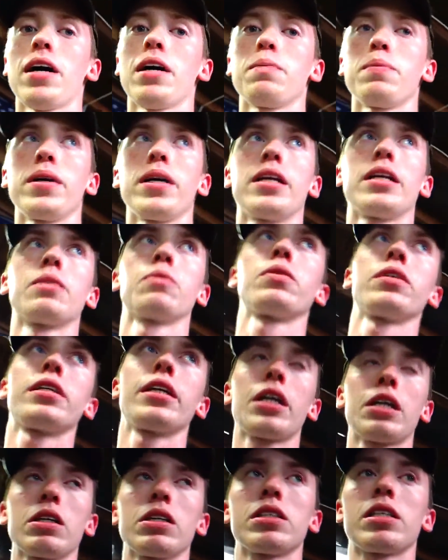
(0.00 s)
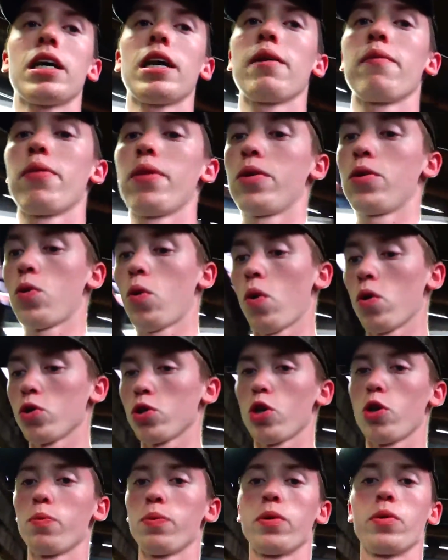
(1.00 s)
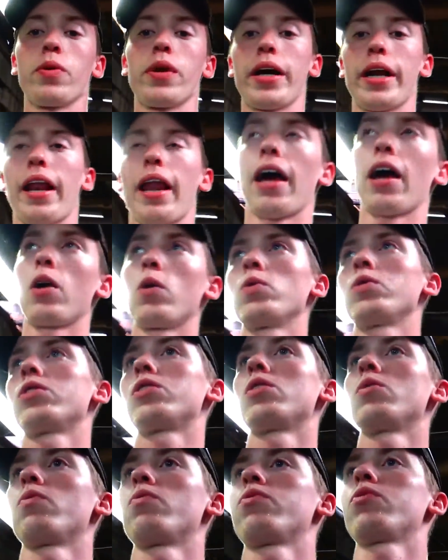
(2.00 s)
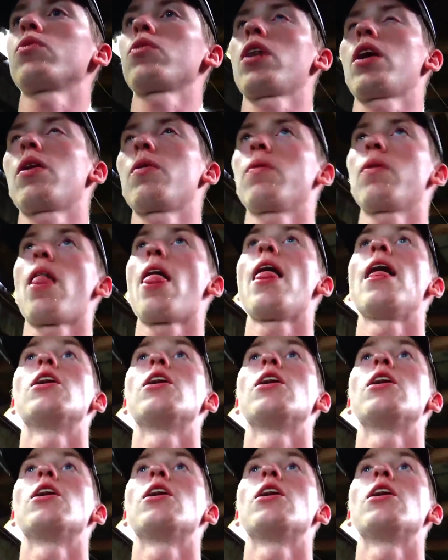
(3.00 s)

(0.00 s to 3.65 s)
I mean, ridiculous. I have the doors open right now still for that,